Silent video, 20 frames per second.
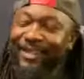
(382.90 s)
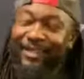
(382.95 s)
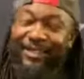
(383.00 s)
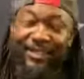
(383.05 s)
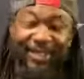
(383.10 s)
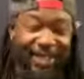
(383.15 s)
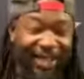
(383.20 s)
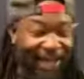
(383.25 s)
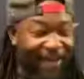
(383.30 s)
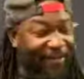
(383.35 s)

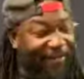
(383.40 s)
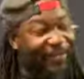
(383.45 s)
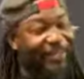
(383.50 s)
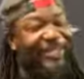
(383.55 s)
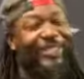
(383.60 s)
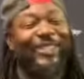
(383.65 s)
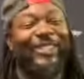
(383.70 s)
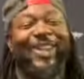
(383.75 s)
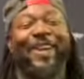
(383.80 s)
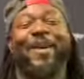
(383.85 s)
Definitely
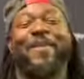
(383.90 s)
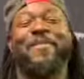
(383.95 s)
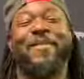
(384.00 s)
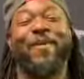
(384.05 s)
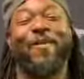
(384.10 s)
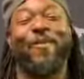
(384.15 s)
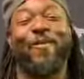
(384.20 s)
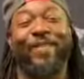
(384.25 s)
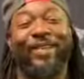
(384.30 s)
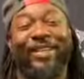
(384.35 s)
something I
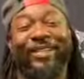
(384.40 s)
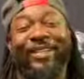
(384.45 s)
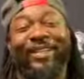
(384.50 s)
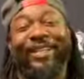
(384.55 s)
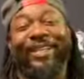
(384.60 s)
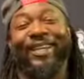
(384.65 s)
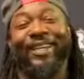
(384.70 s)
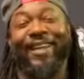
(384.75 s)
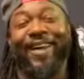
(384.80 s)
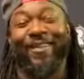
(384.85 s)
wanted to
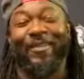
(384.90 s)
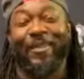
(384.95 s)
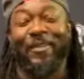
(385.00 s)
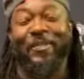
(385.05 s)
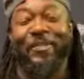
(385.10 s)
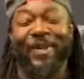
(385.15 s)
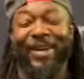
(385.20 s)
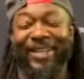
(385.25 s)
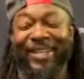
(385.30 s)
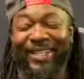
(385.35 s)
get out the
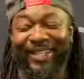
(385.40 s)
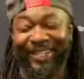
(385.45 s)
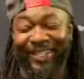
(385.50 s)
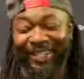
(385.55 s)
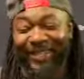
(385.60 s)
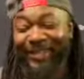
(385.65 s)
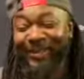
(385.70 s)
bucket list.